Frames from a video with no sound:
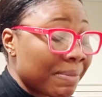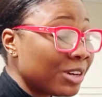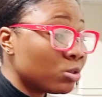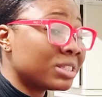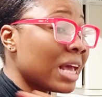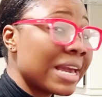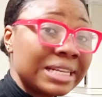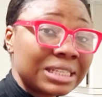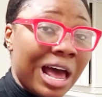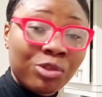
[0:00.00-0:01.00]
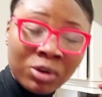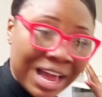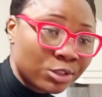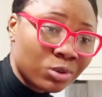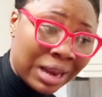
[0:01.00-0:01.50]
I do say it, I don't
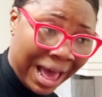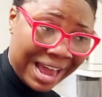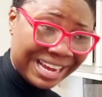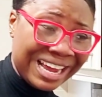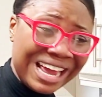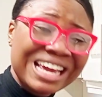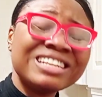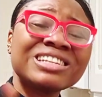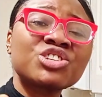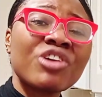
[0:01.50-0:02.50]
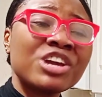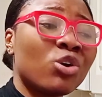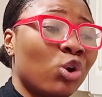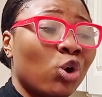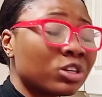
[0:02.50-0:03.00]
like to lie. It's a try
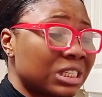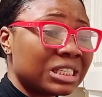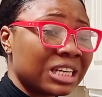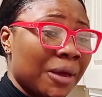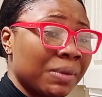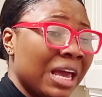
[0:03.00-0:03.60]
your luck system.